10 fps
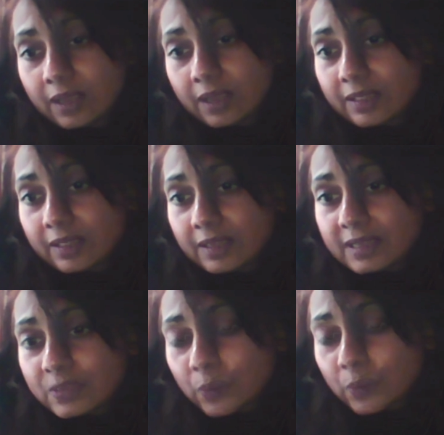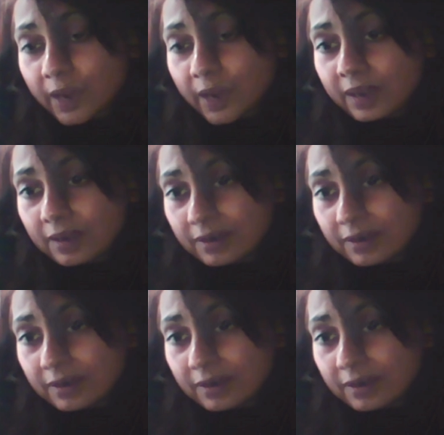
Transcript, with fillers: I think it's one